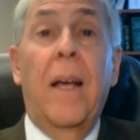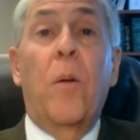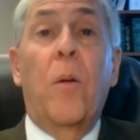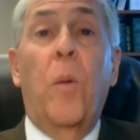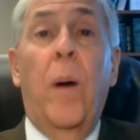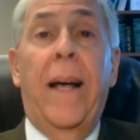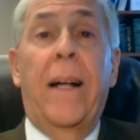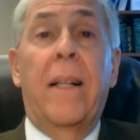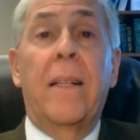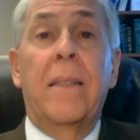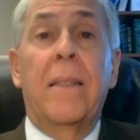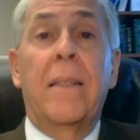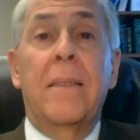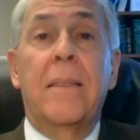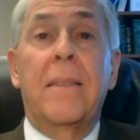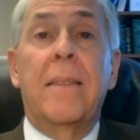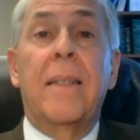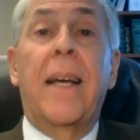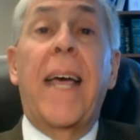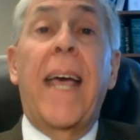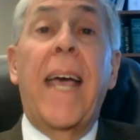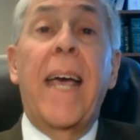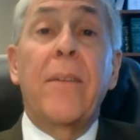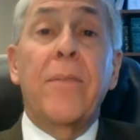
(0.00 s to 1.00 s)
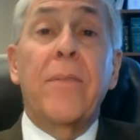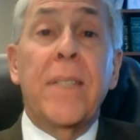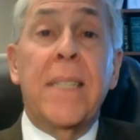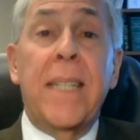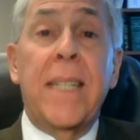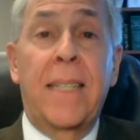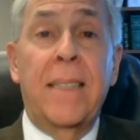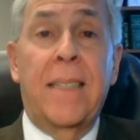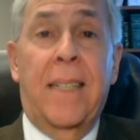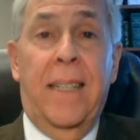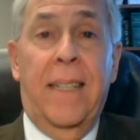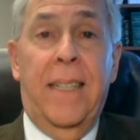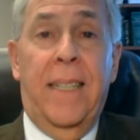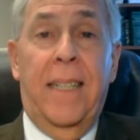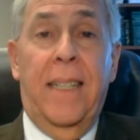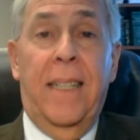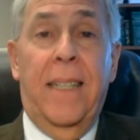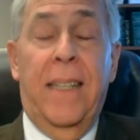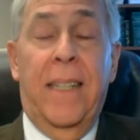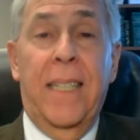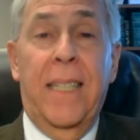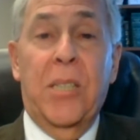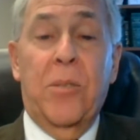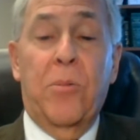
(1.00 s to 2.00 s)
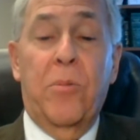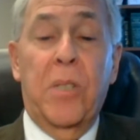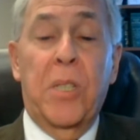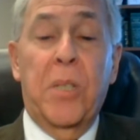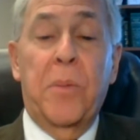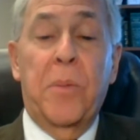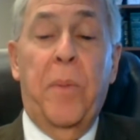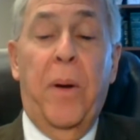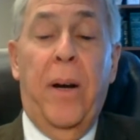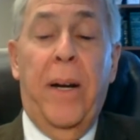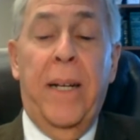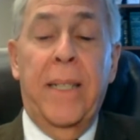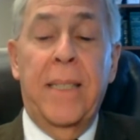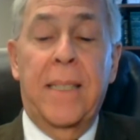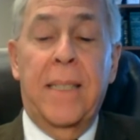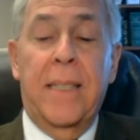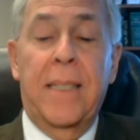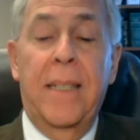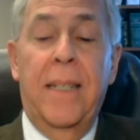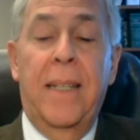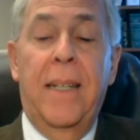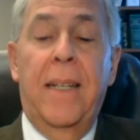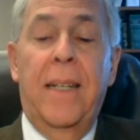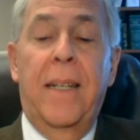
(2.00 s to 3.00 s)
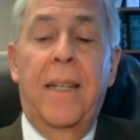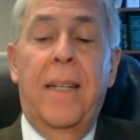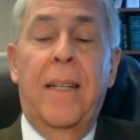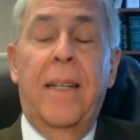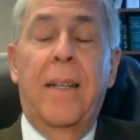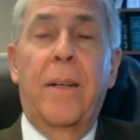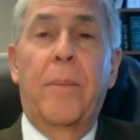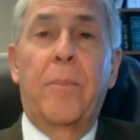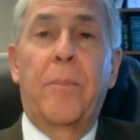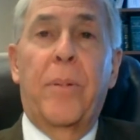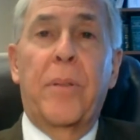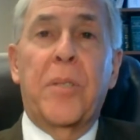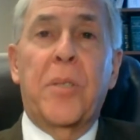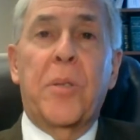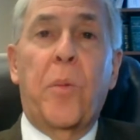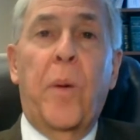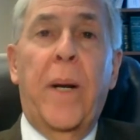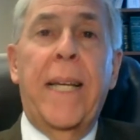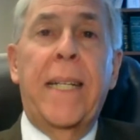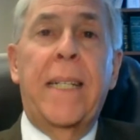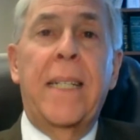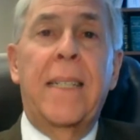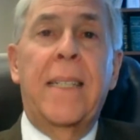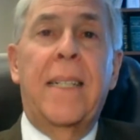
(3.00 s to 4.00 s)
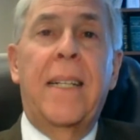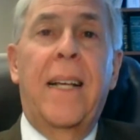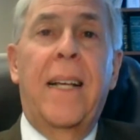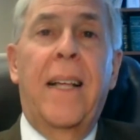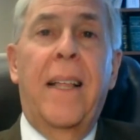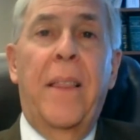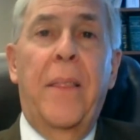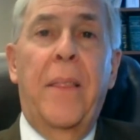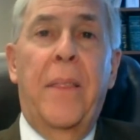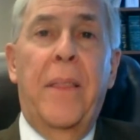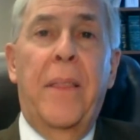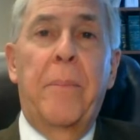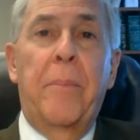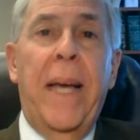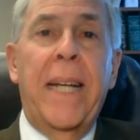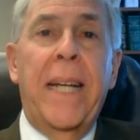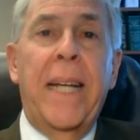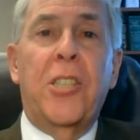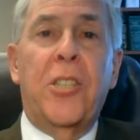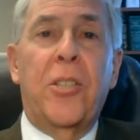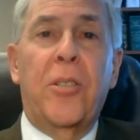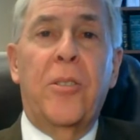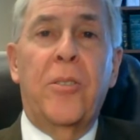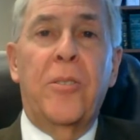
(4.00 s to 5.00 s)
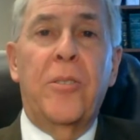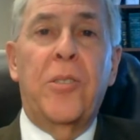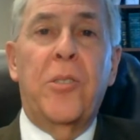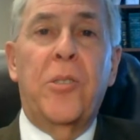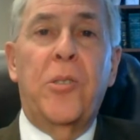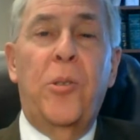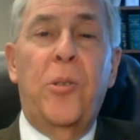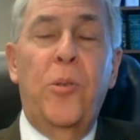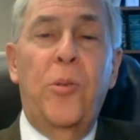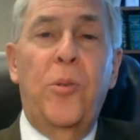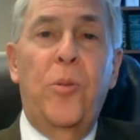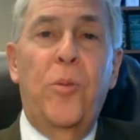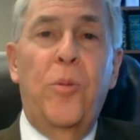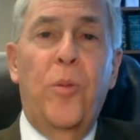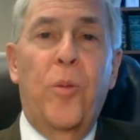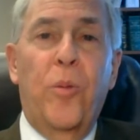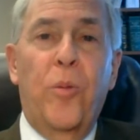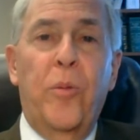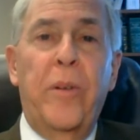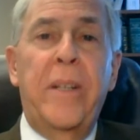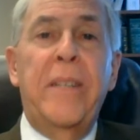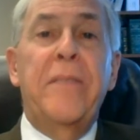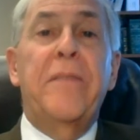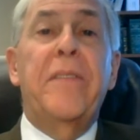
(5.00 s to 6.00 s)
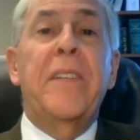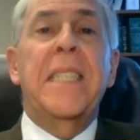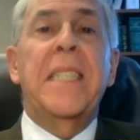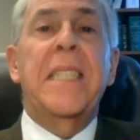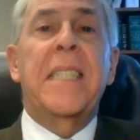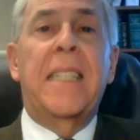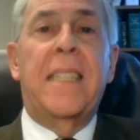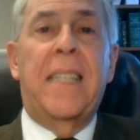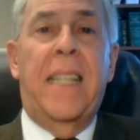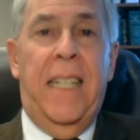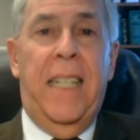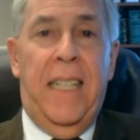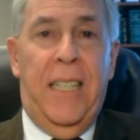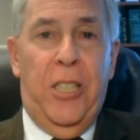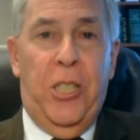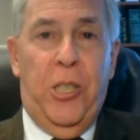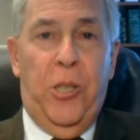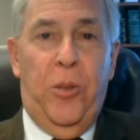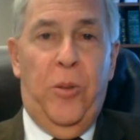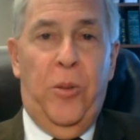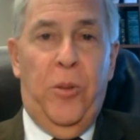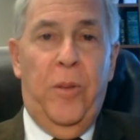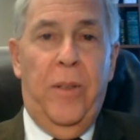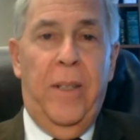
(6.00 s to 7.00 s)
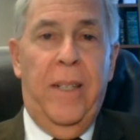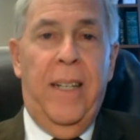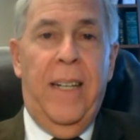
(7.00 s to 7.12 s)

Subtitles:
Well, evidently, this response persuaded the benchers to revisit the issue.